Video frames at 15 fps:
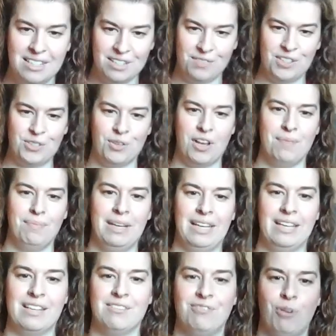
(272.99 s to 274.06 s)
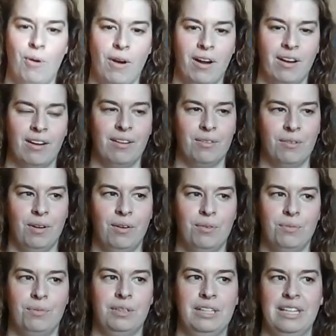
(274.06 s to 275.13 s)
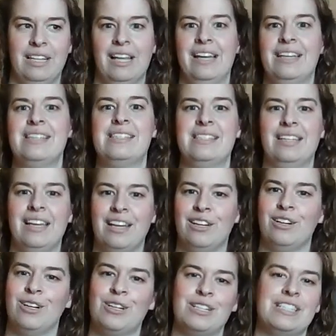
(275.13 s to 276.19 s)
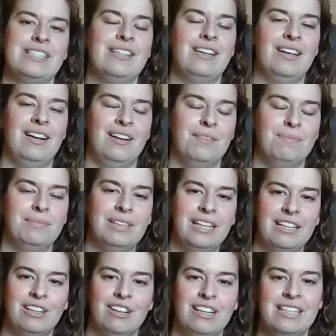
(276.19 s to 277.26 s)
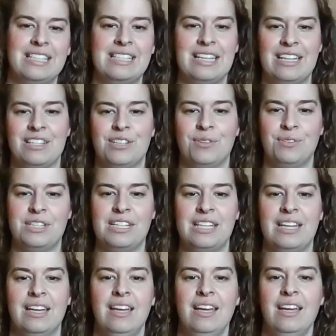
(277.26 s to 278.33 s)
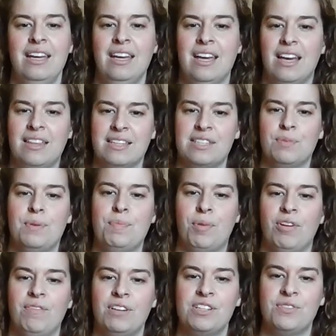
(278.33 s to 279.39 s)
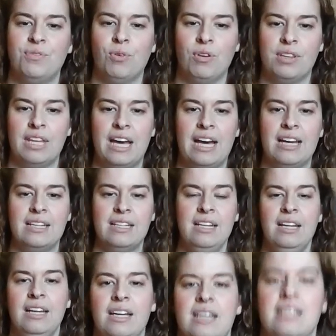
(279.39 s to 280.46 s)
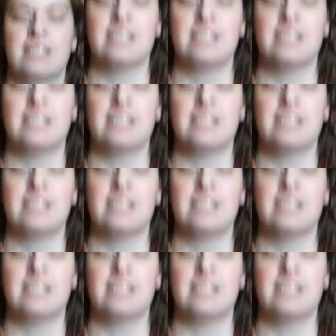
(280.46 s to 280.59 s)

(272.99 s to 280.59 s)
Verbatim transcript: individual I'm making it for really likes layers, layering, staying toasty, and this will be perfect for that. It